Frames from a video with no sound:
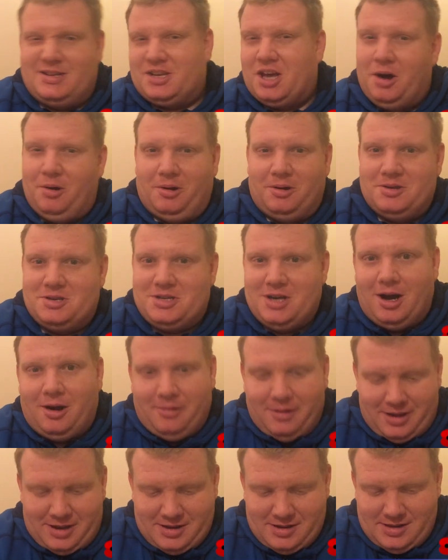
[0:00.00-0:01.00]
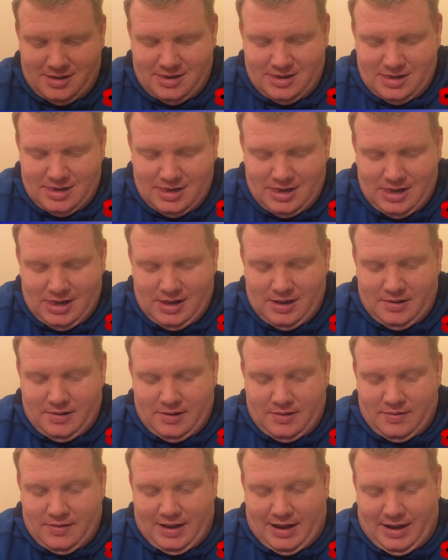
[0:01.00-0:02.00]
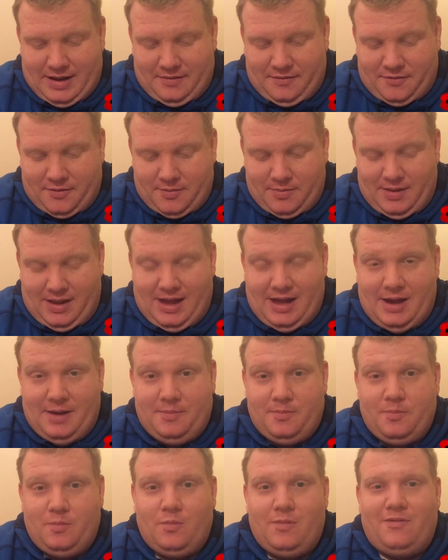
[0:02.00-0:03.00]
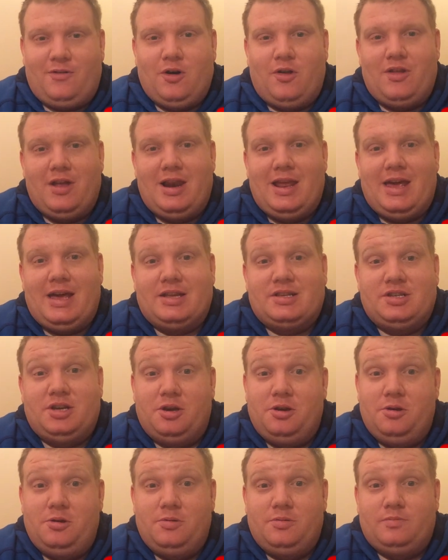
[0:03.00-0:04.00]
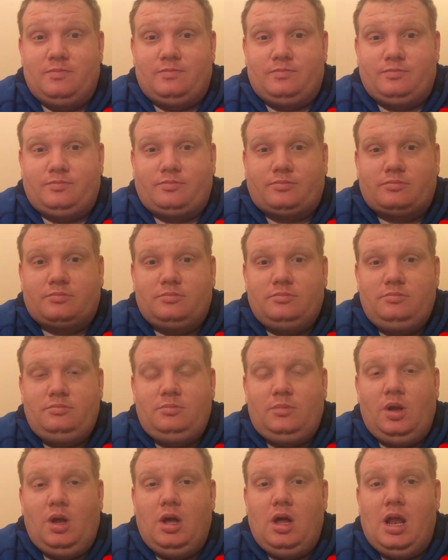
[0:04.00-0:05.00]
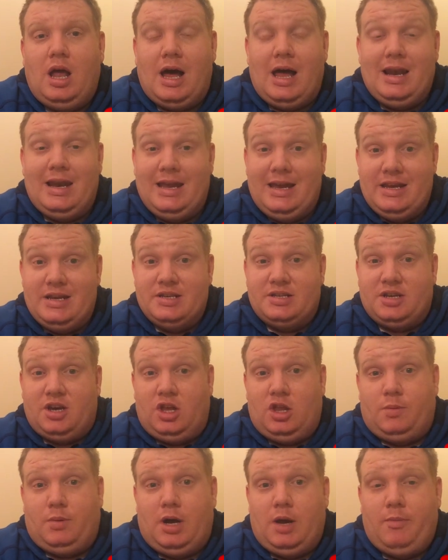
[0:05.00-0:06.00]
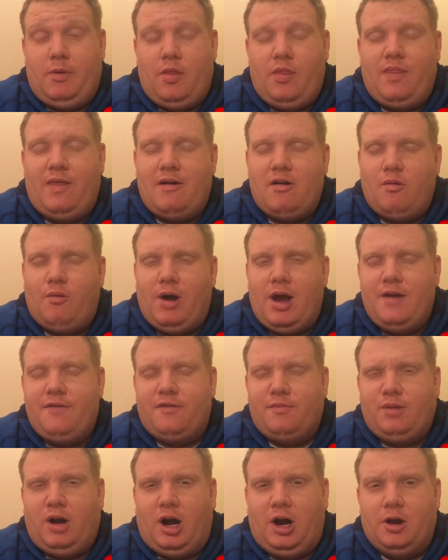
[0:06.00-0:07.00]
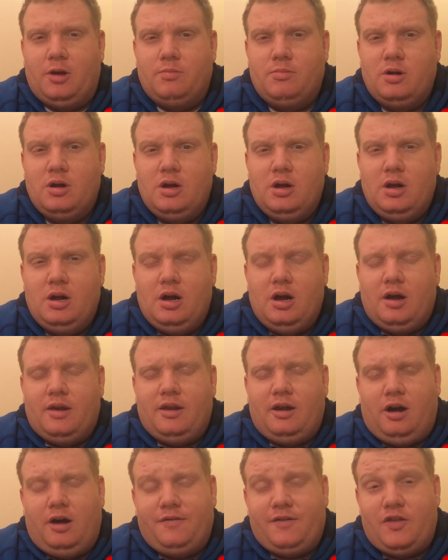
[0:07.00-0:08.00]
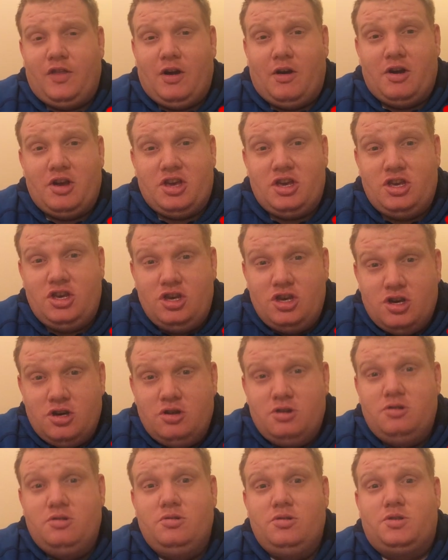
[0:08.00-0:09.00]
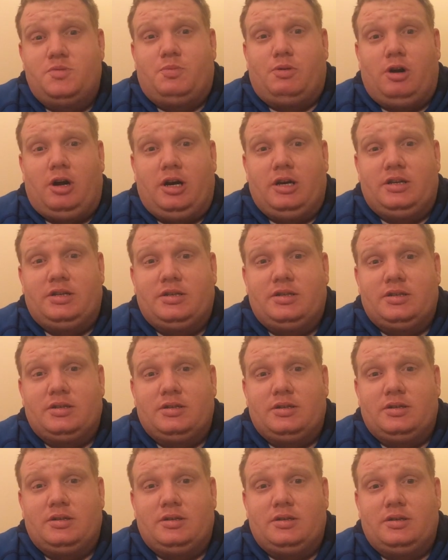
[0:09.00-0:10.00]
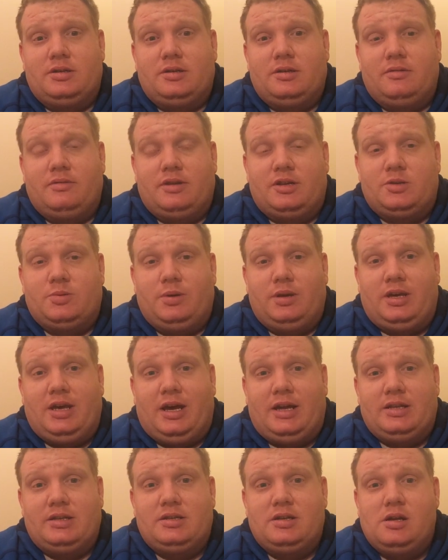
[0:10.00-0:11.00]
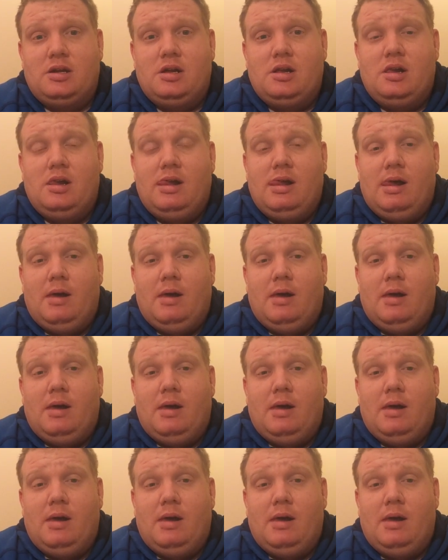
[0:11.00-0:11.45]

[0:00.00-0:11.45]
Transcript: Let's go on, shall we? Now from there, we've got the League Two leaders at the moment. They're away from home. Now I think they're a huge price this weekend,